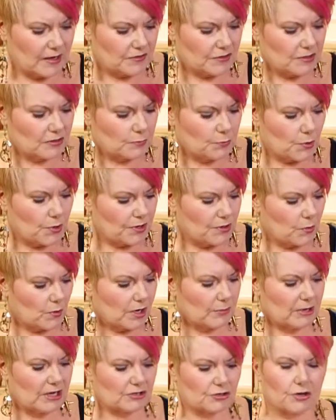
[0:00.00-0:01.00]
At this point, you want
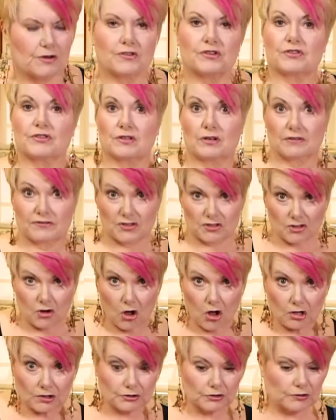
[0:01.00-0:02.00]
to make sure there's enough
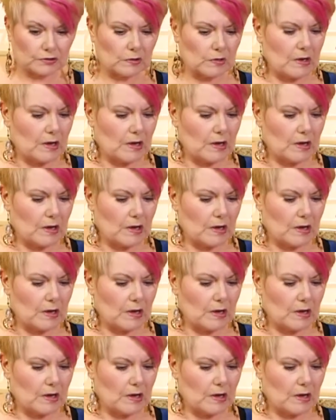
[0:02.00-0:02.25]
salt,